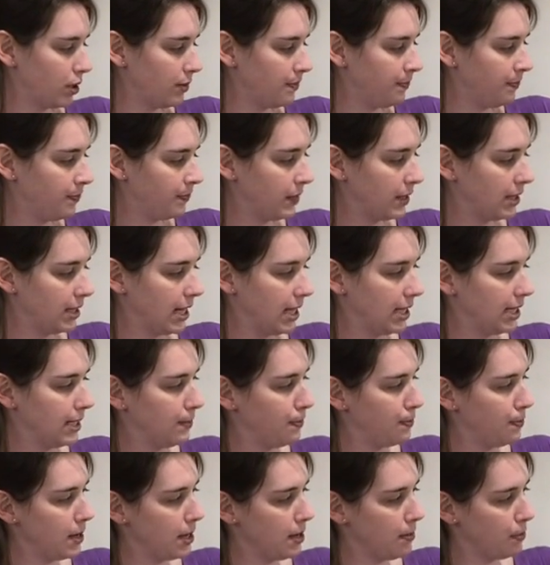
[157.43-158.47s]
It says
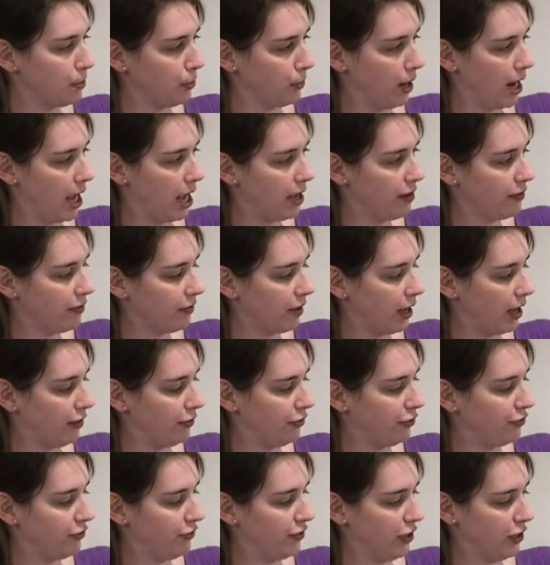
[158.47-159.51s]
be brave and
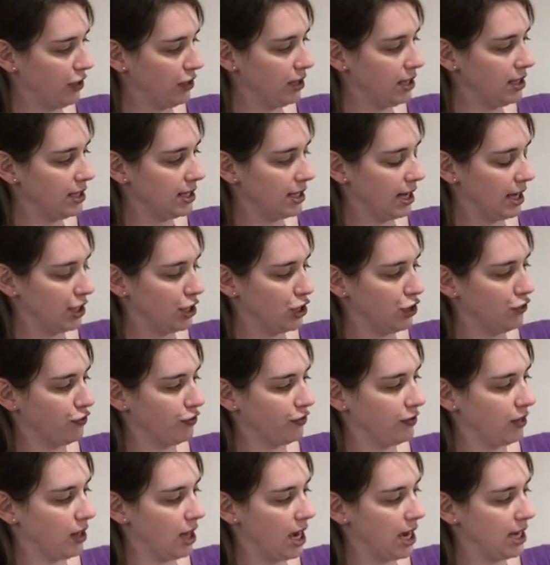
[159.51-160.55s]
fearless as you
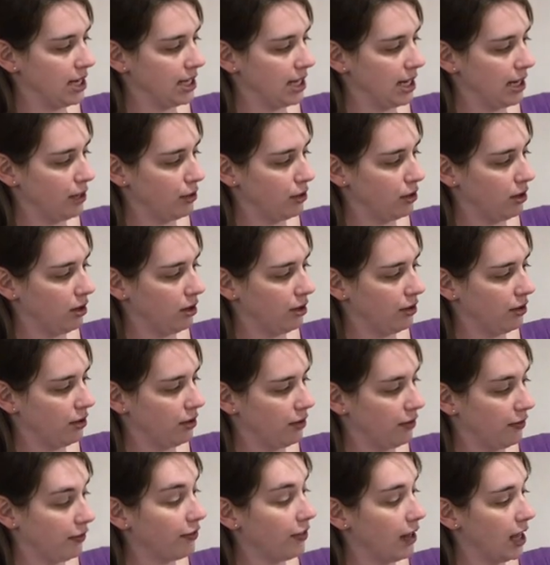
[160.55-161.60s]
fly down
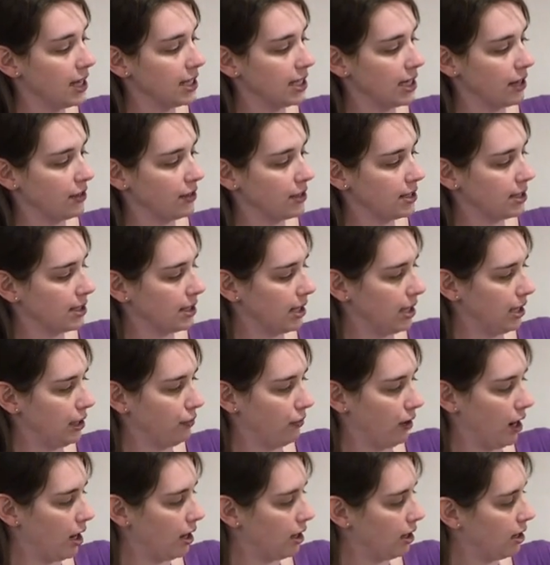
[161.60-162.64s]
the ski
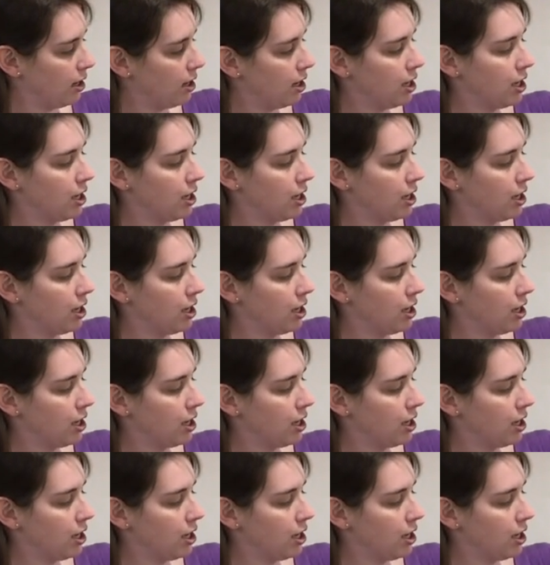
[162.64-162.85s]
run.